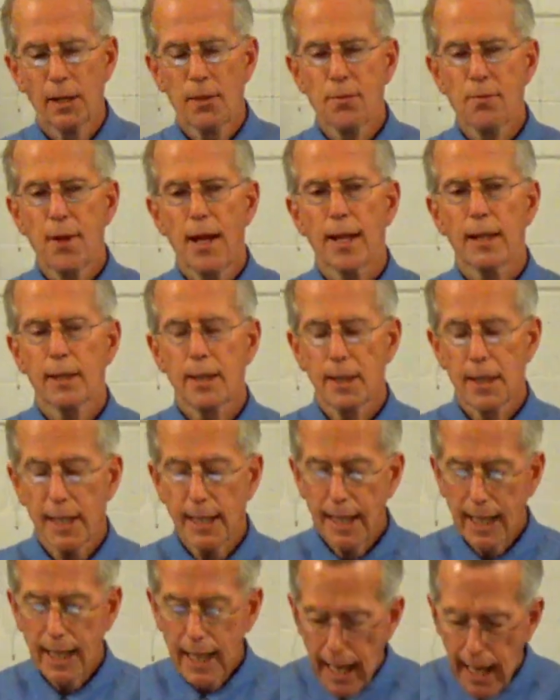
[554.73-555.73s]
And the fact
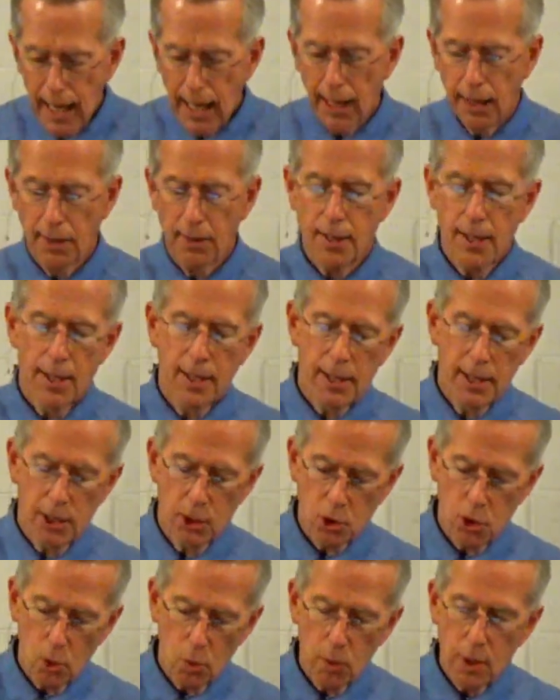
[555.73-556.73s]
that he can
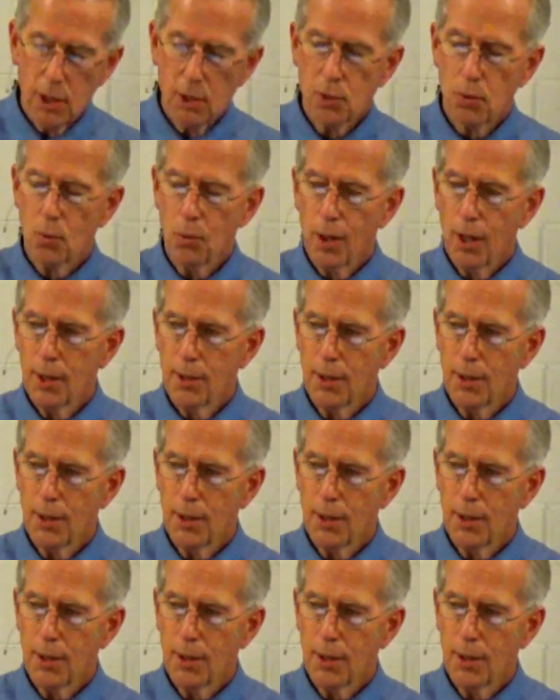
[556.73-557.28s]
is the reason